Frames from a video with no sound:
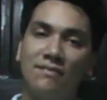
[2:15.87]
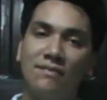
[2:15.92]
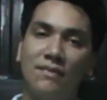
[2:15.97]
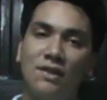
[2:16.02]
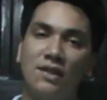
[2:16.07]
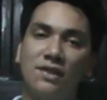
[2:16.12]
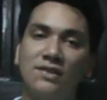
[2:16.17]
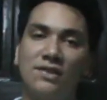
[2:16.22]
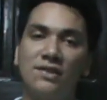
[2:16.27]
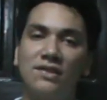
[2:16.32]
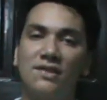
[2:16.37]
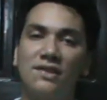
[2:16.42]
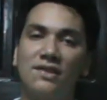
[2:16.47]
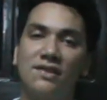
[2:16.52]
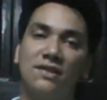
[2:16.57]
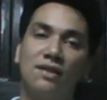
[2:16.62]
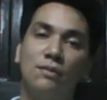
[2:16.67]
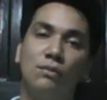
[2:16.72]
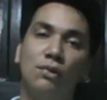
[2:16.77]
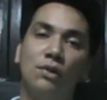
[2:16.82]
because it's a
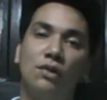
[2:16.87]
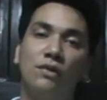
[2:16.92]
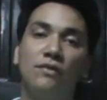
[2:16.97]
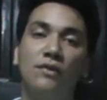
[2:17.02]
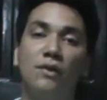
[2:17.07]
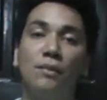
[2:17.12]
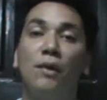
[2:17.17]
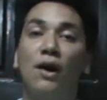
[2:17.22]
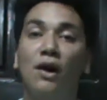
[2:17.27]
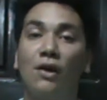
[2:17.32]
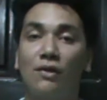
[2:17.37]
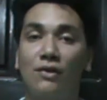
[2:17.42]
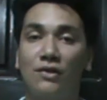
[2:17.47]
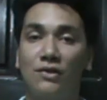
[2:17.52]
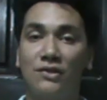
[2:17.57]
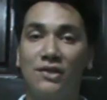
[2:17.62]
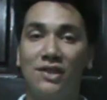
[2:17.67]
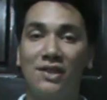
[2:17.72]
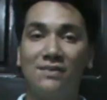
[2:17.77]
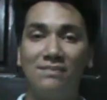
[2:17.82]
symbol of
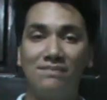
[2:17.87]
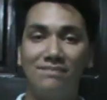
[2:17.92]
democracy.